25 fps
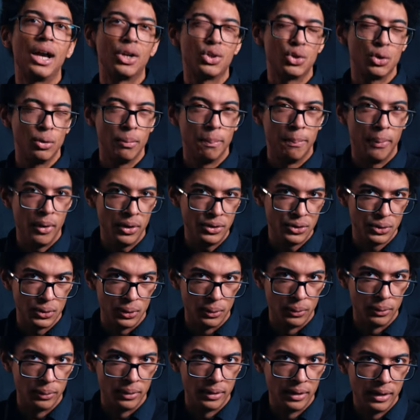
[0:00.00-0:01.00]
actual
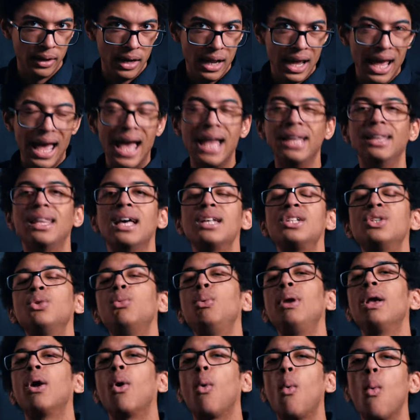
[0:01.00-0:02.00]
bottle, and doesn't
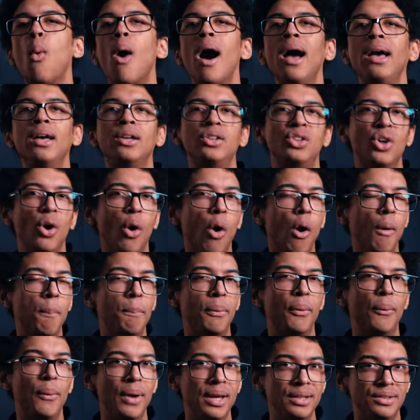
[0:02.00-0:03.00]
require the
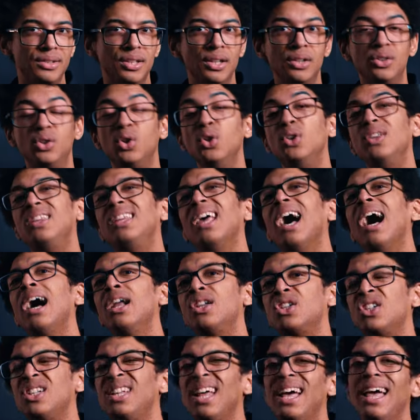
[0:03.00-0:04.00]
operator to
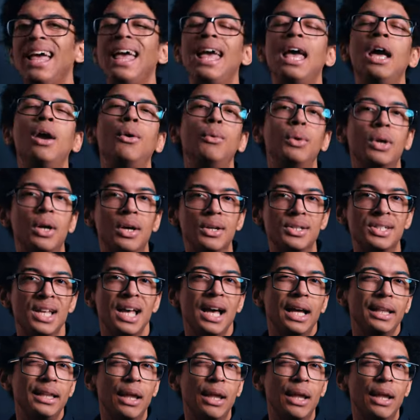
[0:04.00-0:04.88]
touch the areas